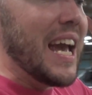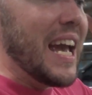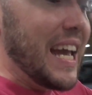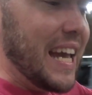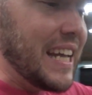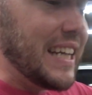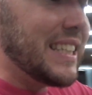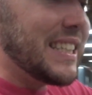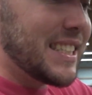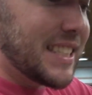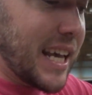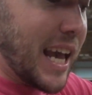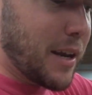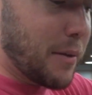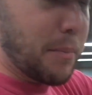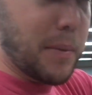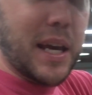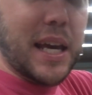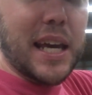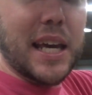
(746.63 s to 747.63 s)
He
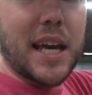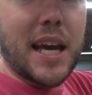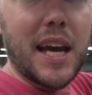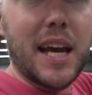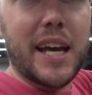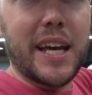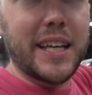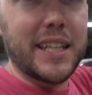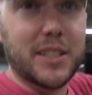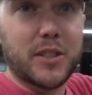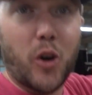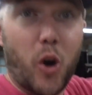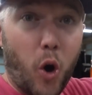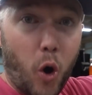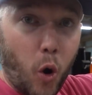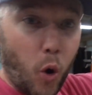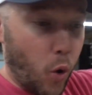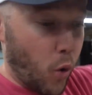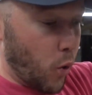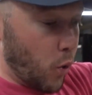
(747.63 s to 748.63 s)
sent me his
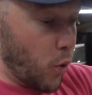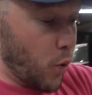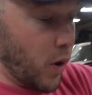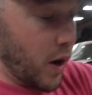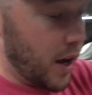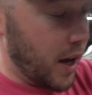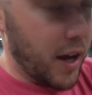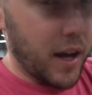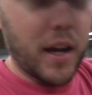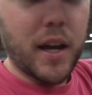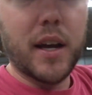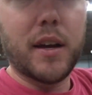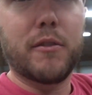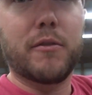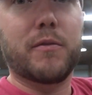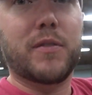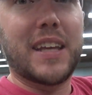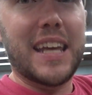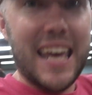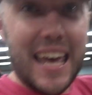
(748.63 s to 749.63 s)
whole
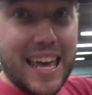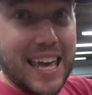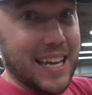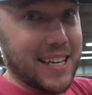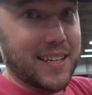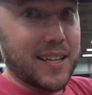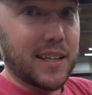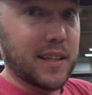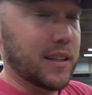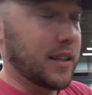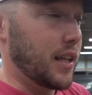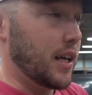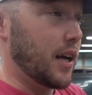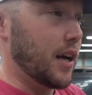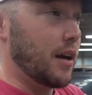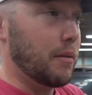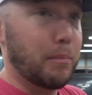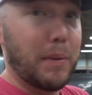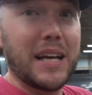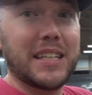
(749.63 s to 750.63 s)
kit,
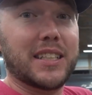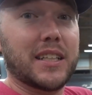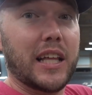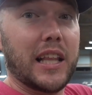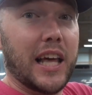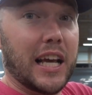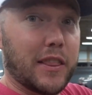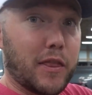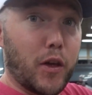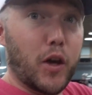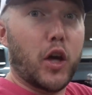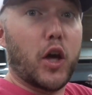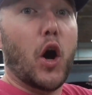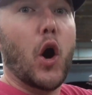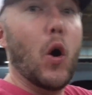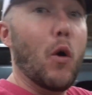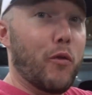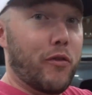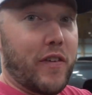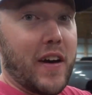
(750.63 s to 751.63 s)
basically like the
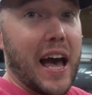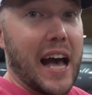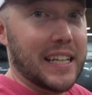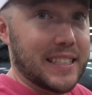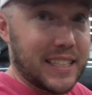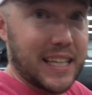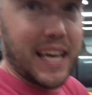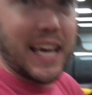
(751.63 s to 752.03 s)
Go Fast